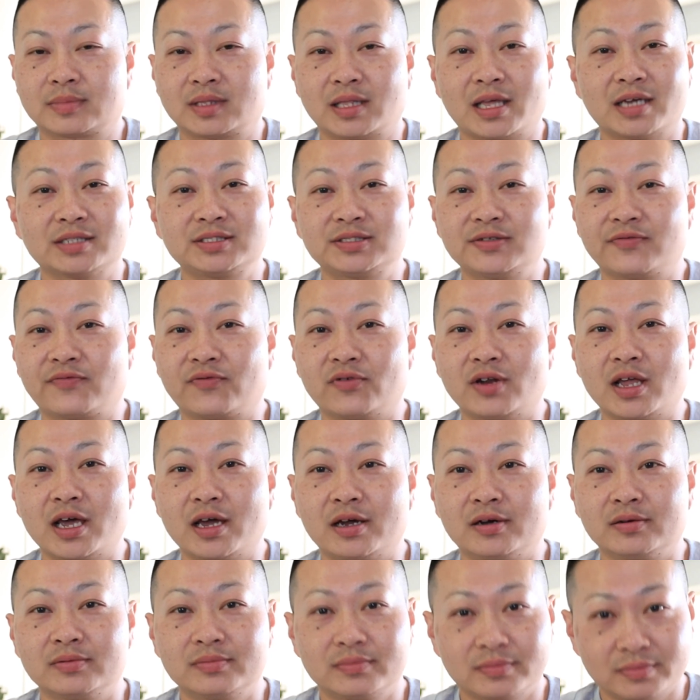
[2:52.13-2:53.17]
that's it for
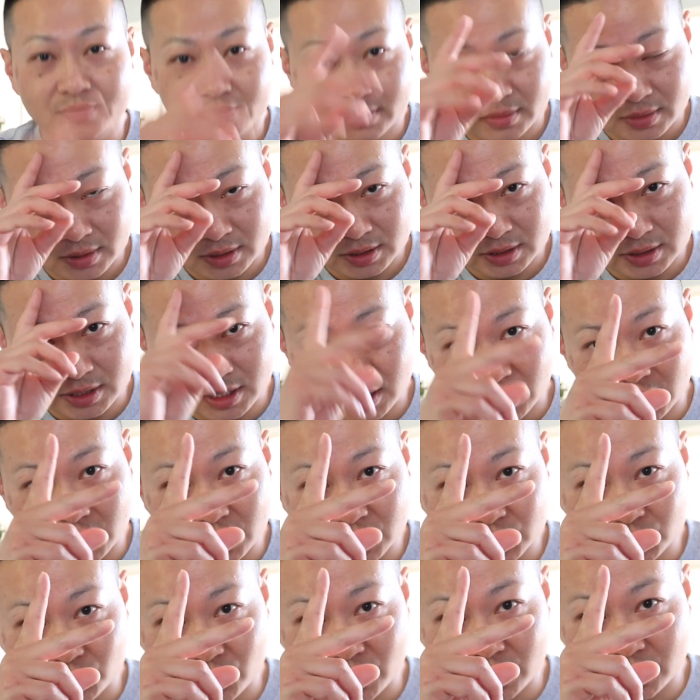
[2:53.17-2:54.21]
now. See you
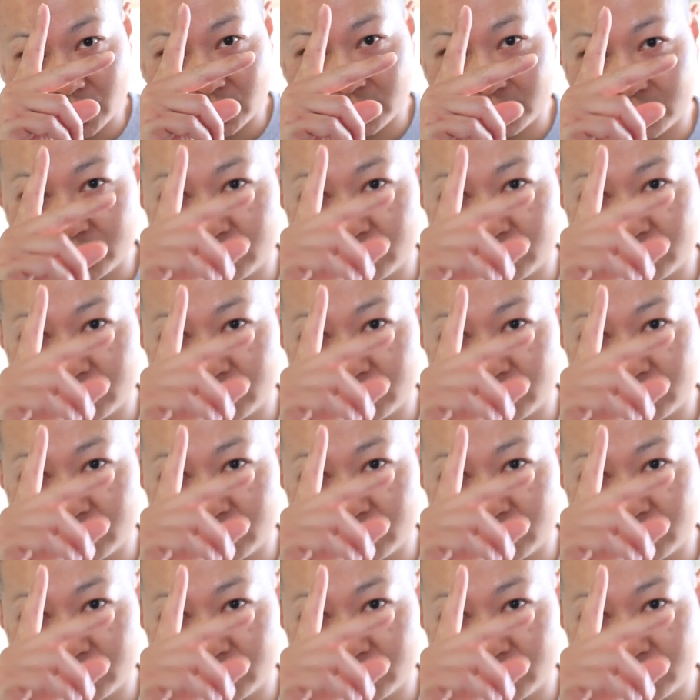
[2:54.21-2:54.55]
next week.